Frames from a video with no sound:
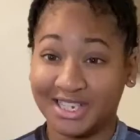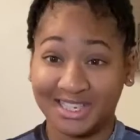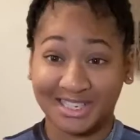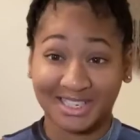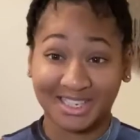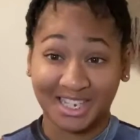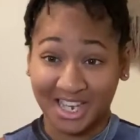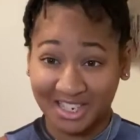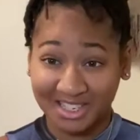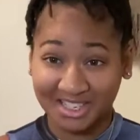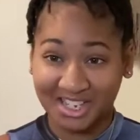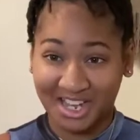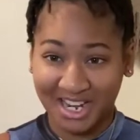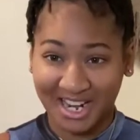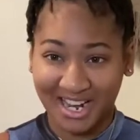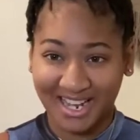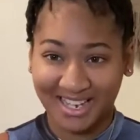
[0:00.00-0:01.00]
Y'all saw
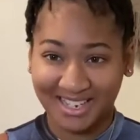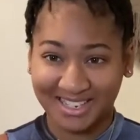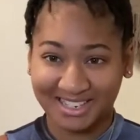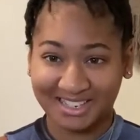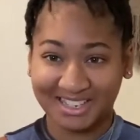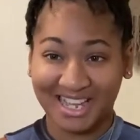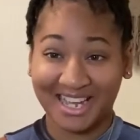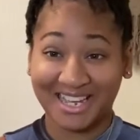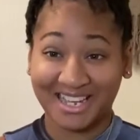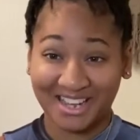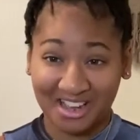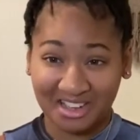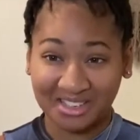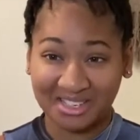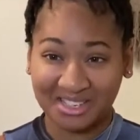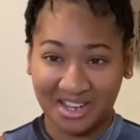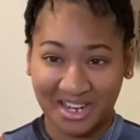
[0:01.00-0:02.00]
that? Like,
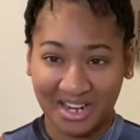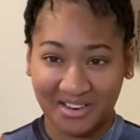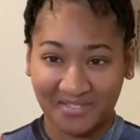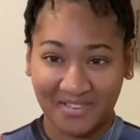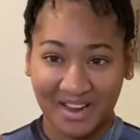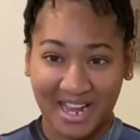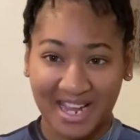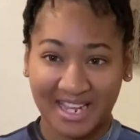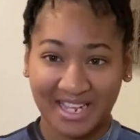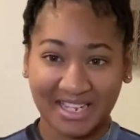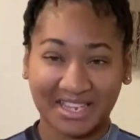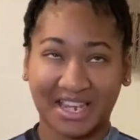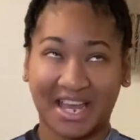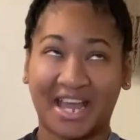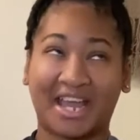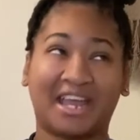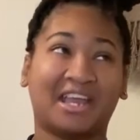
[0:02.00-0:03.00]
y'all saw that, right?
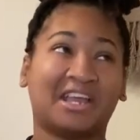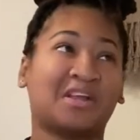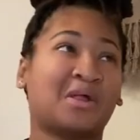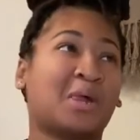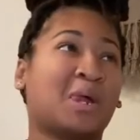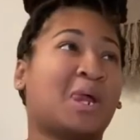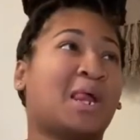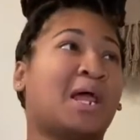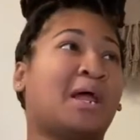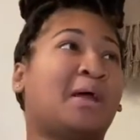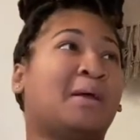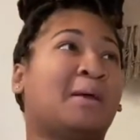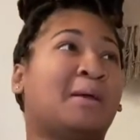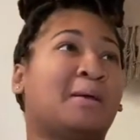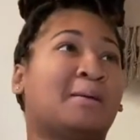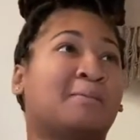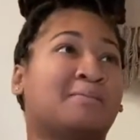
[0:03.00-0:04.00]
Like,
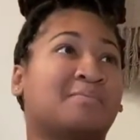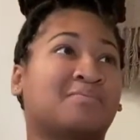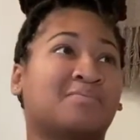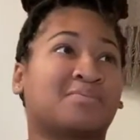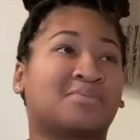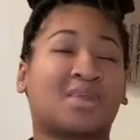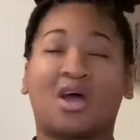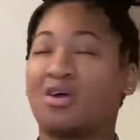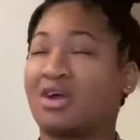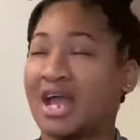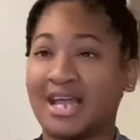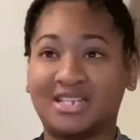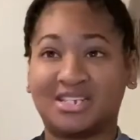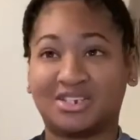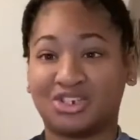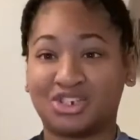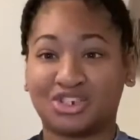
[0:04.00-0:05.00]
okay,
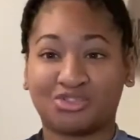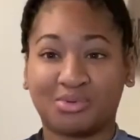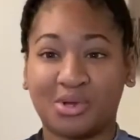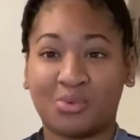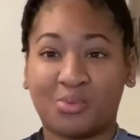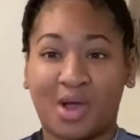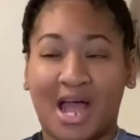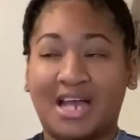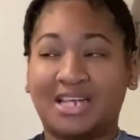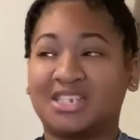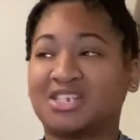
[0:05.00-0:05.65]
so just rewind.